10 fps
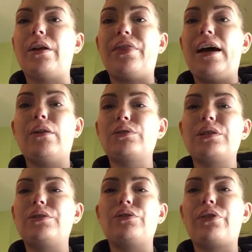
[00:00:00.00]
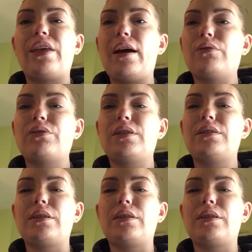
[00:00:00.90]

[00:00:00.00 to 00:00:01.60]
1,000 or thousands.